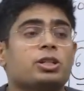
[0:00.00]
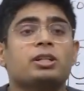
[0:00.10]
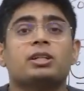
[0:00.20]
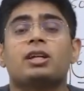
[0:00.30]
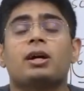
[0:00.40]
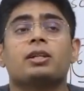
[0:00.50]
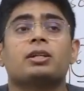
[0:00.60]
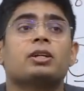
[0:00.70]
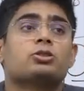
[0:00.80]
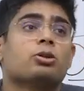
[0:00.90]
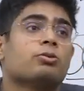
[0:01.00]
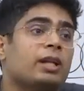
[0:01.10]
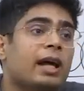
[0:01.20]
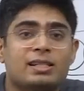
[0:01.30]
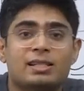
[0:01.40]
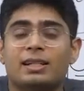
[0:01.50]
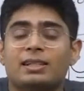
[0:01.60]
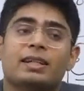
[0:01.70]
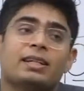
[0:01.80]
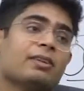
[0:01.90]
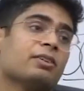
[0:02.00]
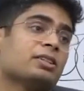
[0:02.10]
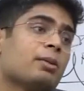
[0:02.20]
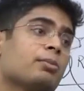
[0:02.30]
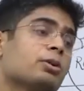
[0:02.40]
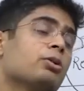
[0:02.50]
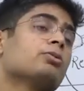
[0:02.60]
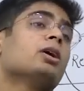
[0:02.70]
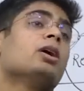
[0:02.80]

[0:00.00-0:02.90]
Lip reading: In case of landslides, I gave example of